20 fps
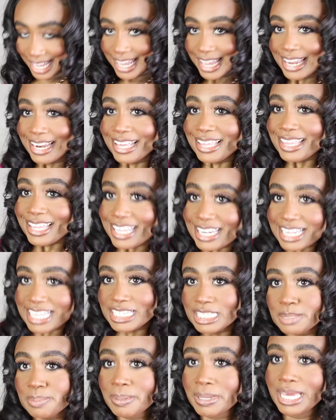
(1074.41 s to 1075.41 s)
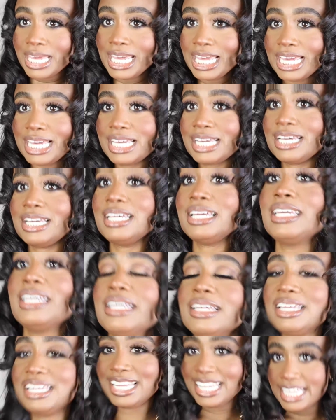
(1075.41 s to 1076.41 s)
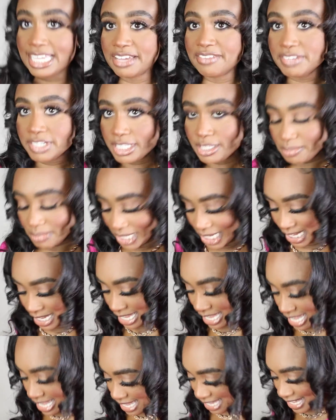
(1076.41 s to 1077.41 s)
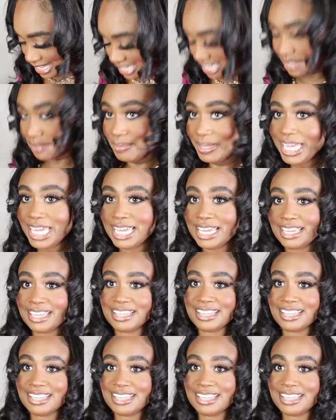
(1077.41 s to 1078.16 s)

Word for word: Anything that's pink, give it to me. Gimme.